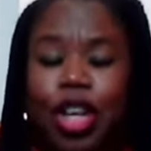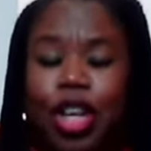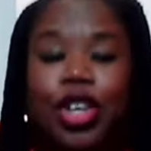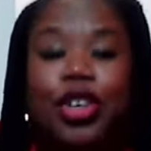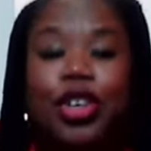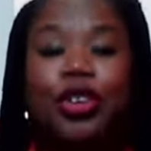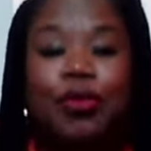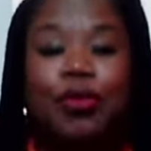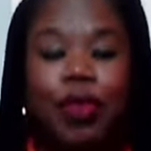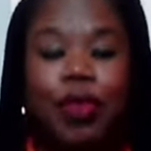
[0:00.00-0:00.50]

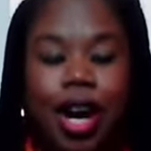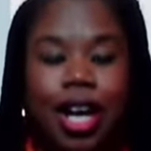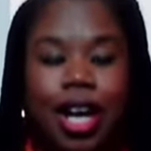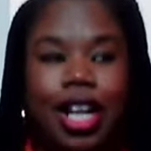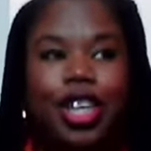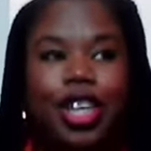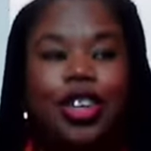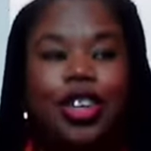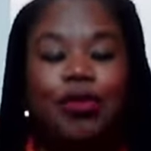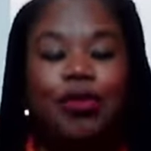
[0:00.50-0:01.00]
you've,
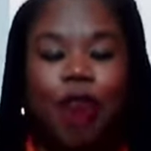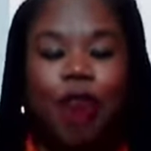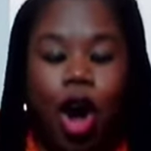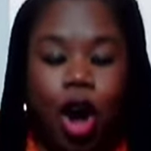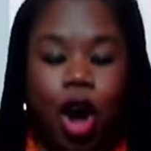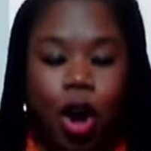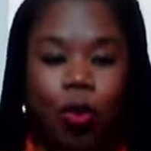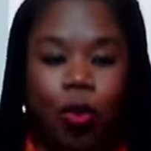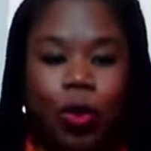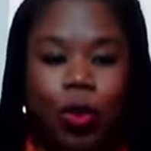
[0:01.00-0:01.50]
you've
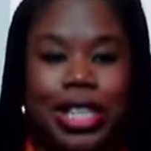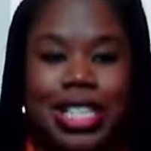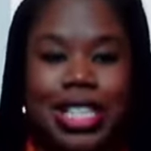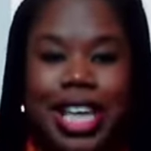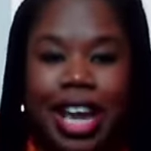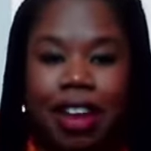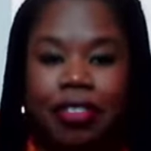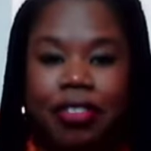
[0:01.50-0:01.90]
always,